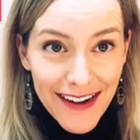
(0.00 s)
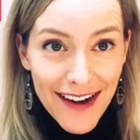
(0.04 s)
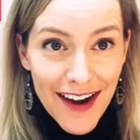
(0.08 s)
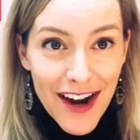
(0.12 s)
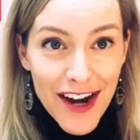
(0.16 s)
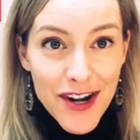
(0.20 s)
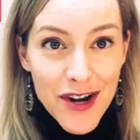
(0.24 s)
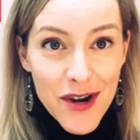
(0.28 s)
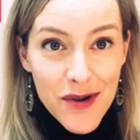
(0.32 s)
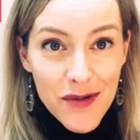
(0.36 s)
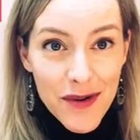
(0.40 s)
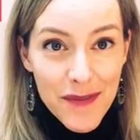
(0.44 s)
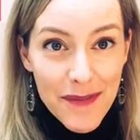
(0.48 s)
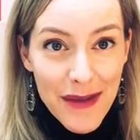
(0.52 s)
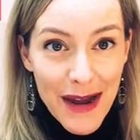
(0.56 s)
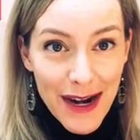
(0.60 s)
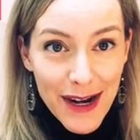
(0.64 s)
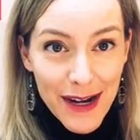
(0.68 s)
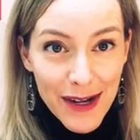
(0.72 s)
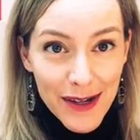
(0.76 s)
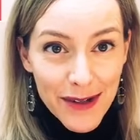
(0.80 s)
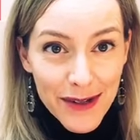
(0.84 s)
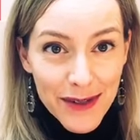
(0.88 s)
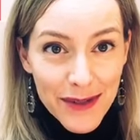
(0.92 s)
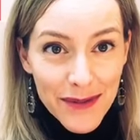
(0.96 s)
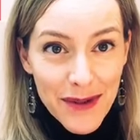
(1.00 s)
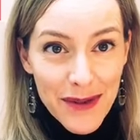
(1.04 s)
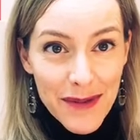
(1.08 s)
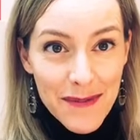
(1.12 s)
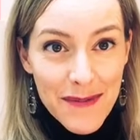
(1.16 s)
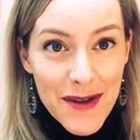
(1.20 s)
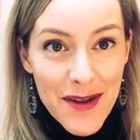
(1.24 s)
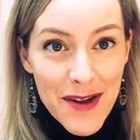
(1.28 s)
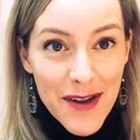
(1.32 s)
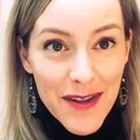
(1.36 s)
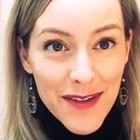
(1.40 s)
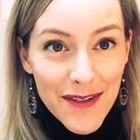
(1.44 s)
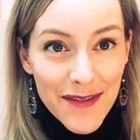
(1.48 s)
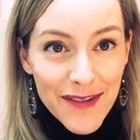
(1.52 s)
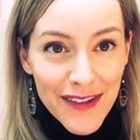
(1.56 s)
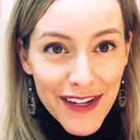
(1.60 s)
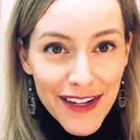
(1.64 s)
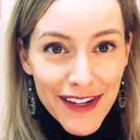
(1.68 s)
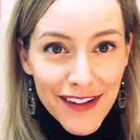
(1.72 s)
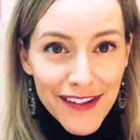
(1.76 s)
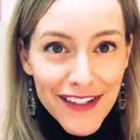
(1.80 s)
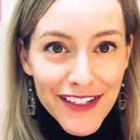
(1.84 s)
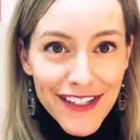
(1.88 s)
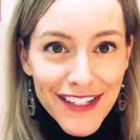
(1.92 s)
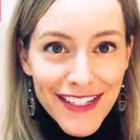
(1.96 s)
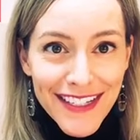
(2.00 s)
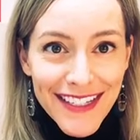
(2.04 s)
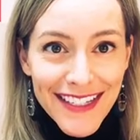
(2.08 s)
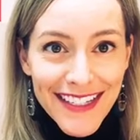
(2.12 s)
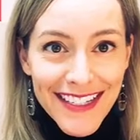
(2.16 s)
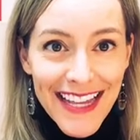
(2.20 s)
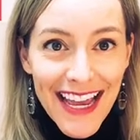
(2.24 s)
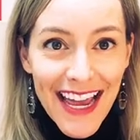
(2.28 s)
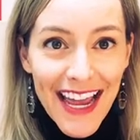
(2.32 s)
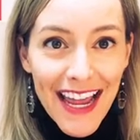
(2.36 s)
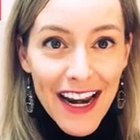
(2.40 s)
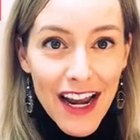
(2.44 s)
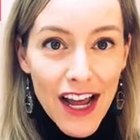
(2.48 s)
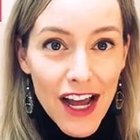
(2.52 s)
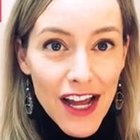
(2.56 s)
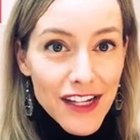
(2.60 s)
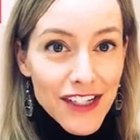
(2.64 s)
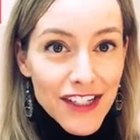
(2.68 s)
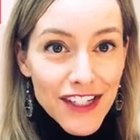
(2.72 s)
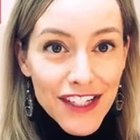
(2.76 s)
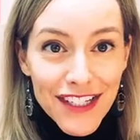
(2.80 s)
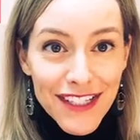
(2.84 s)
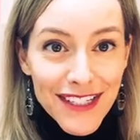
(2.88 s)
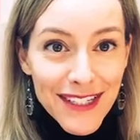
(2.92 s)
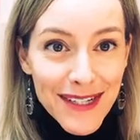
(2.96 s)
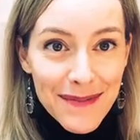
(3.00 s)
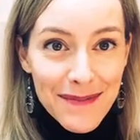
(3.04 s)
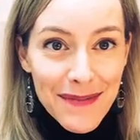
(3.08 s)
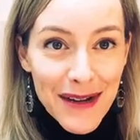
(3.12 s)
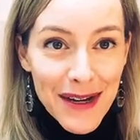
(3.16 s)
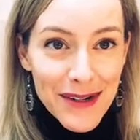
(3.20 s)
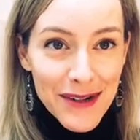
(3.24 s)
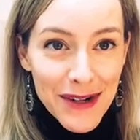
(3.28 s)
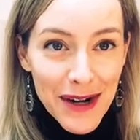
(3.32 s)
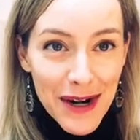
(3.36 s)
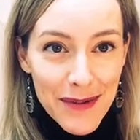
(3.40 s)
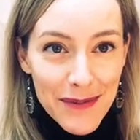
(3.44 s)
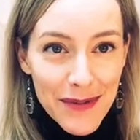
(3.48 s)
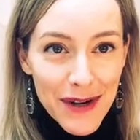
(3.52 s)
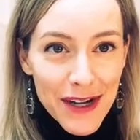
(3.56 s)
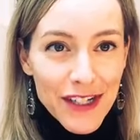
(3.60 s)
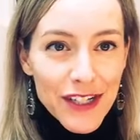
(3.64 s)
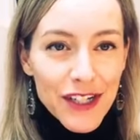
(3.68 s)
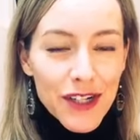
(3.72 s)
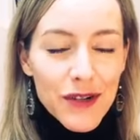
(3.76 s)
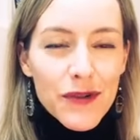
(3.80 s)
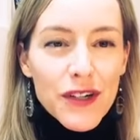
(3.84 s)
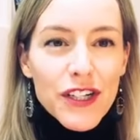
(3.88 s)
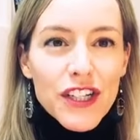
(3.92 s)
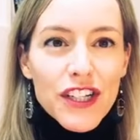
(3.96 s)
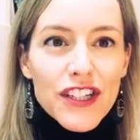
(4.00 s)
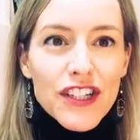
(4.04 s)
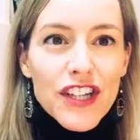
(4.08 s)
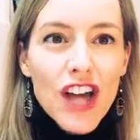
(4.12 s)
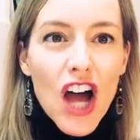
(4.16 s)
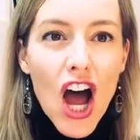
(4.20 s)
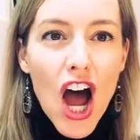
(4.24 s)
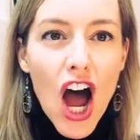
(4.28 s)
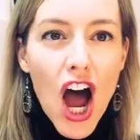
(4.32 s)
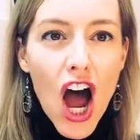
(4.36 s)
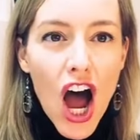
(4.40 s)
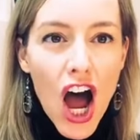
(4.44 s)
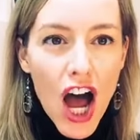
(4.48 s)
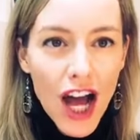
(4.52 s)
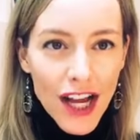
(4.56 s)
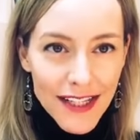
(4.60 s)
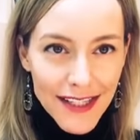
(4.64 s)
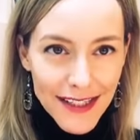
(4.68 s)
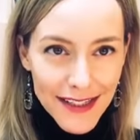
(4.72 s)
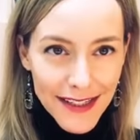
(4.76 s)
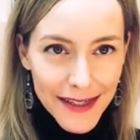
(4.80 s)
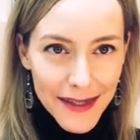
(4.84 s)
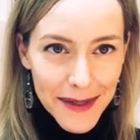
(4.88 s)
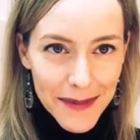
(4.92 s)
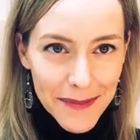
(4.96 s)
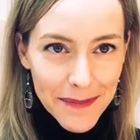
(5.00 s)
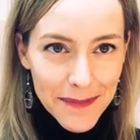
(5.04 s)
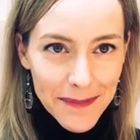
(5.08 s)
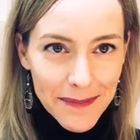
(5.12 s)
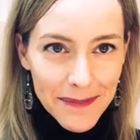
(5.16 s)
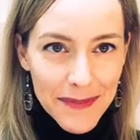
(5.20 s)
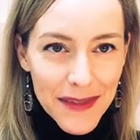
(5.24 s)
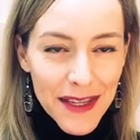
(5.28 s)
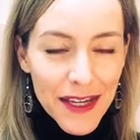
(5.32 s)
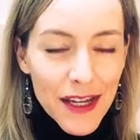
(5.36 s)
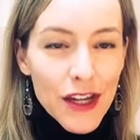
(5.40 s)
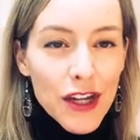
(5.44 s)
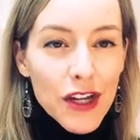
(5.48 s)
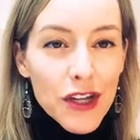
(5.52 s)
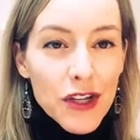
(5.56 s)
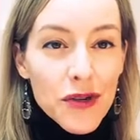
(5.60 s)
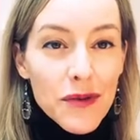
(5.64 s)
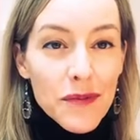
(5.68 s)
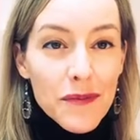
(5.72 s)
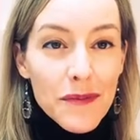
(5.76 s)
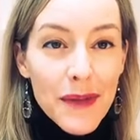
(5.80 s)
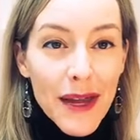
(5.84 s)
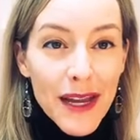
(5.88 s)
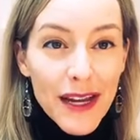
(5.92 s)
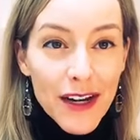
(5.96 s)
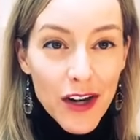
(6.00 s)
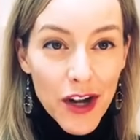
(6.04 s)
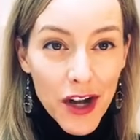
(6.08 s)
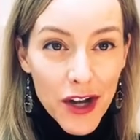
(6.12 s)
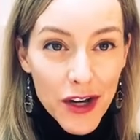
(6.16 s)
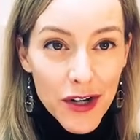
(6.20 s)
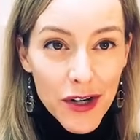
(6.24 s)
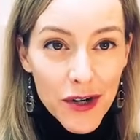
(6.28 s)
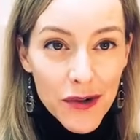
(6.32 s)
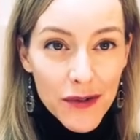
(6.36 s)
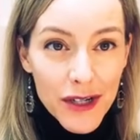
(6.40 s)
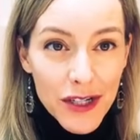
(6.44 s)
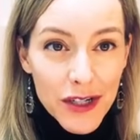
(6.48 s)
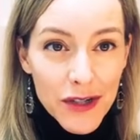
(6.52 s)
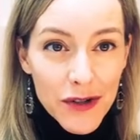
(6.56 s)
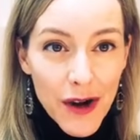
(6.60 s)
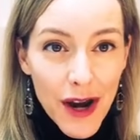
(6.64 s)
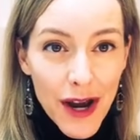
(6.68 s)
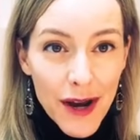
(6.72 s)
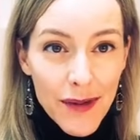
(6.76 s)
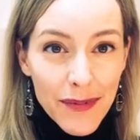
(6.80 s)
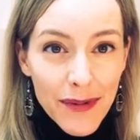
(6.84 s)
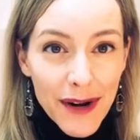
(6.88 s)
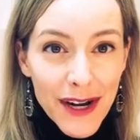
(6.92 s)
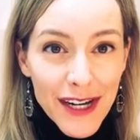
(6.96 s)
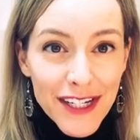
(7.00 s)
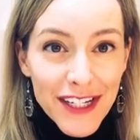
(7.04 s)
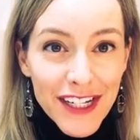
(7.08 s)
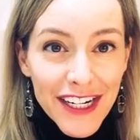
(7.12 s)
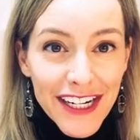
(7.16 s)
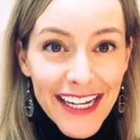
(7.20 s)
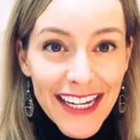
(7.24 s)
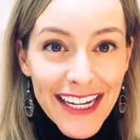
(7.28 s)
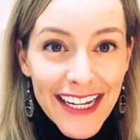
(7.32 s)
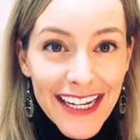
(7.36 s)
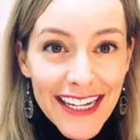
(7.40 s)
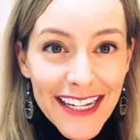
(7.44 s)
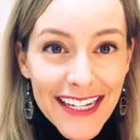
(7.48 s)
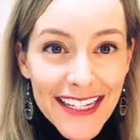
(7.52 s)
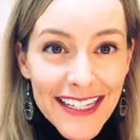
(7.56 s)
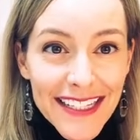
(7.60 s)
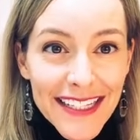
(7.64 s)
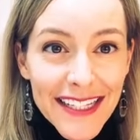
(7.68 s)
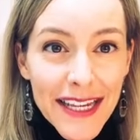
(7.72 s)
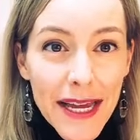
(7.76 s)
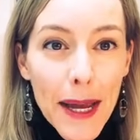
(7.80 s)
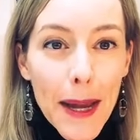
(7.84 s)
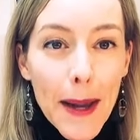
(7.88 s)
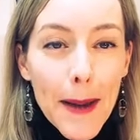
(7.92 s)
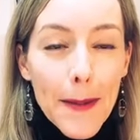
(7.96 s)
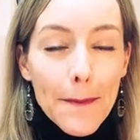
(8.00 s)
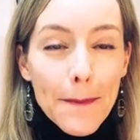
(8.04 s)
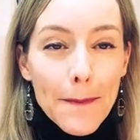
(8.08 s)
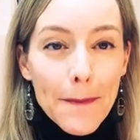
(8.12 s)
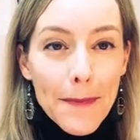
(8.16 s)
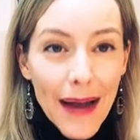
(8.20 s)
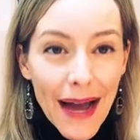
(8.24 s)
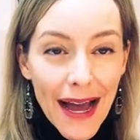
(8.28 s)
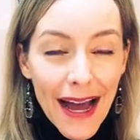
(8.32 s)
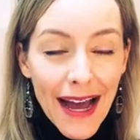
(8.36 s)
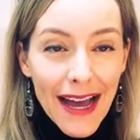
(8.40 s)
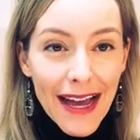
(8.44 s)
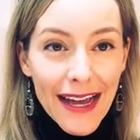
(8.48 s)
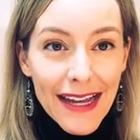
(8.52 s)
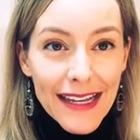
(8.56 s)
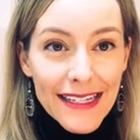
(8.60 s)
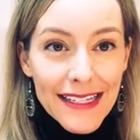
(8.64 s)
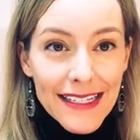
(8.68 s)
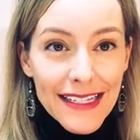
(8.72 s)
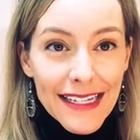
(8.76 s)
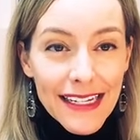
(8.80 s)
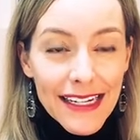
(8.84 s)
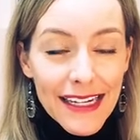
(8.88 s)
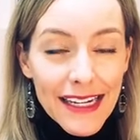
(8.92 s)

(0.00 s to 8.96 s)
I know Rebecca, who's with me on the video, just said, I just did my dry brushing, which is awesome. You may not know what dry brushing is, but